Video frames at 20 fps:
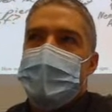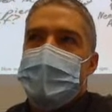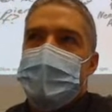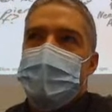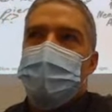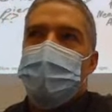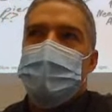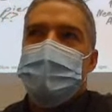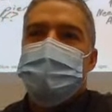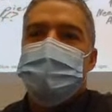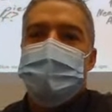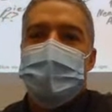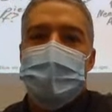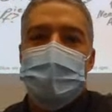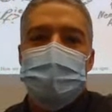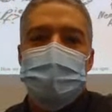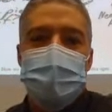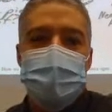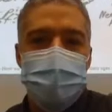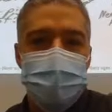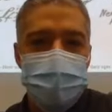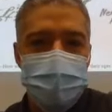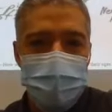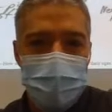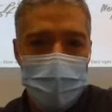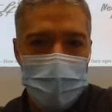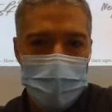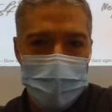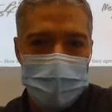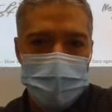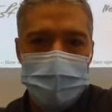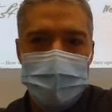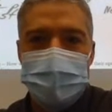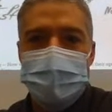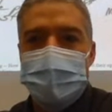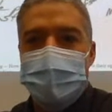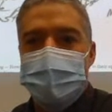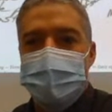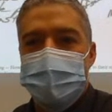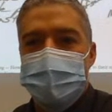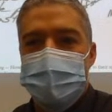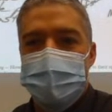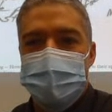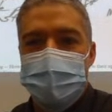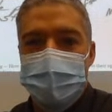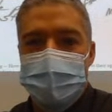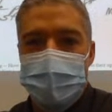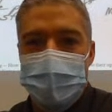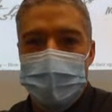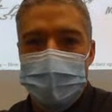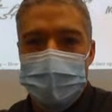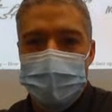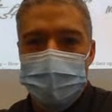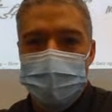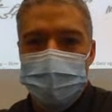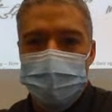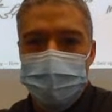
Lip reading: it was there before the thing that did the cutting.